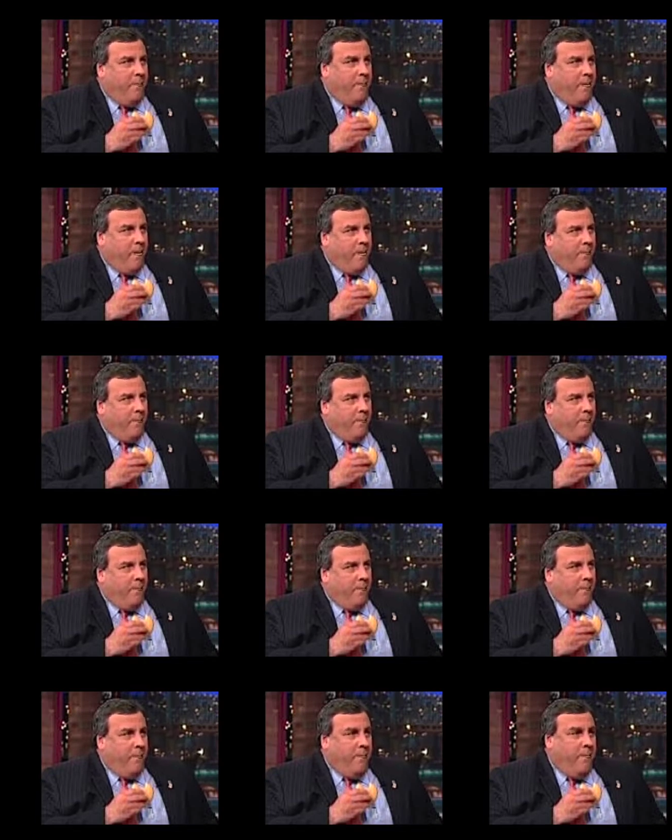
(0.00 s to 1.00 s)
We don't
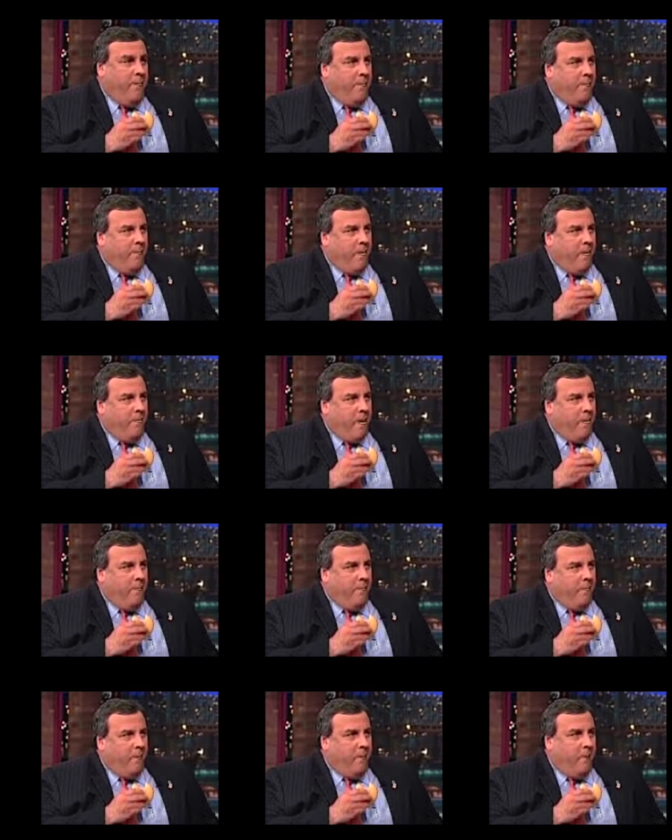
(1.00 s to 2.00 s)
talk very
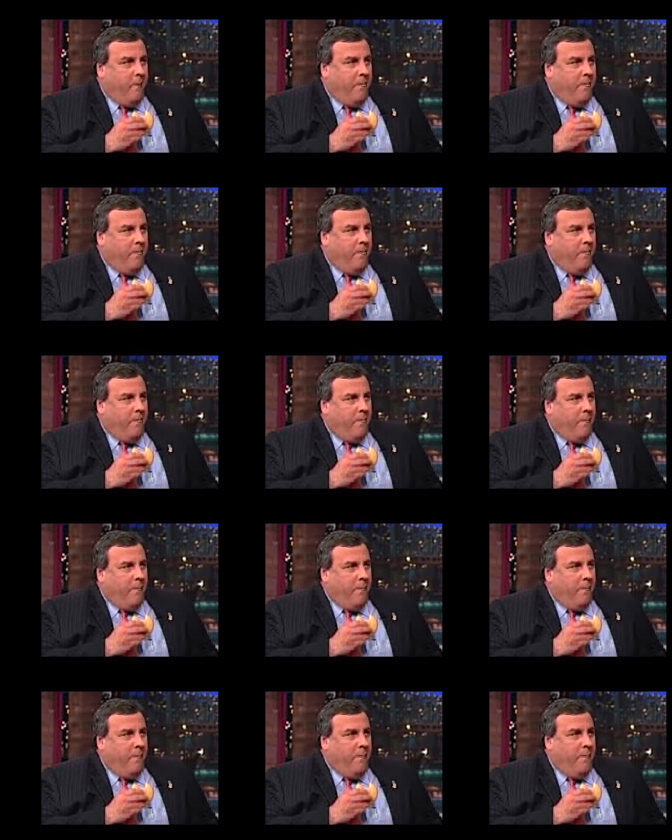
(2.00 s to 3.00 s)
much. We never did.
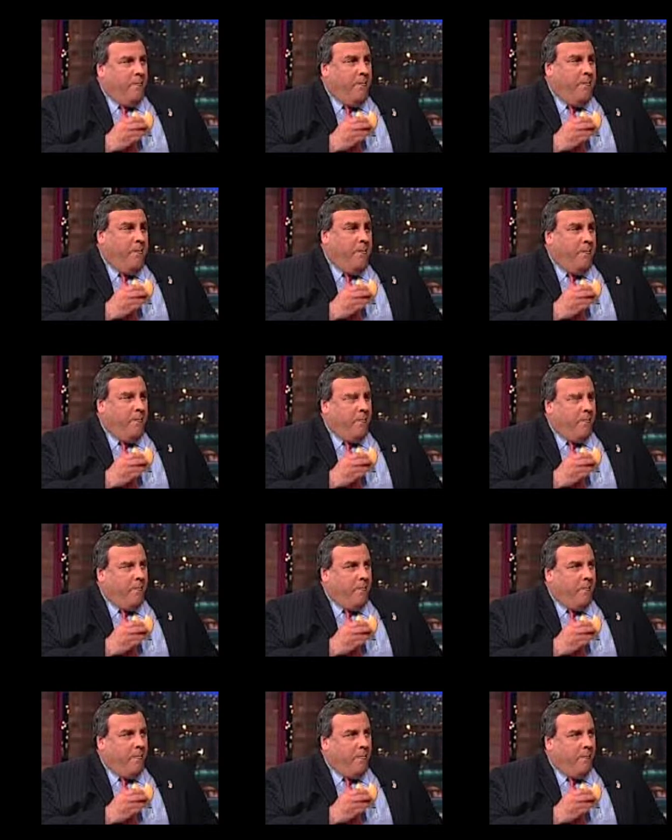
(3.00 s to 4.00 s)
Never talked
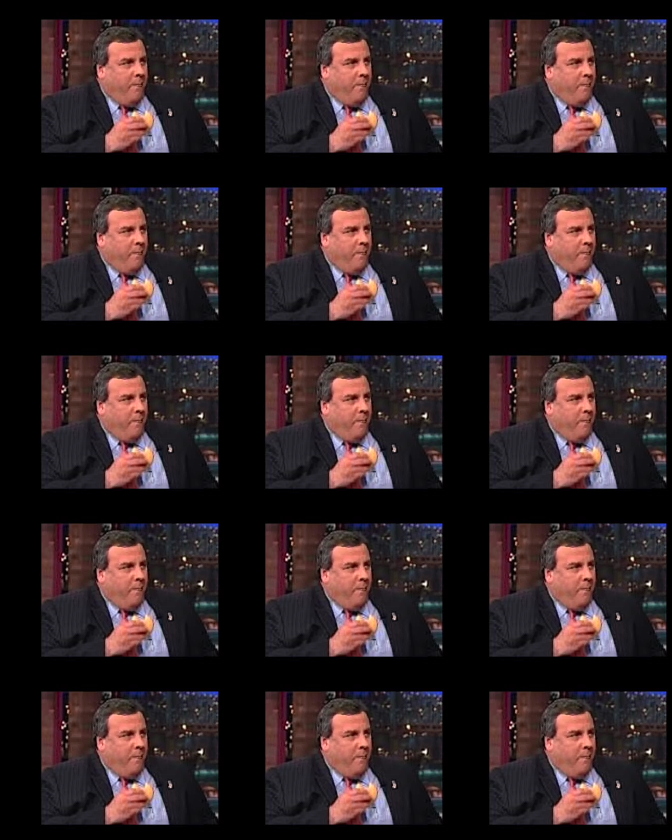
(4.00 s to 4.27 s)
about stuff.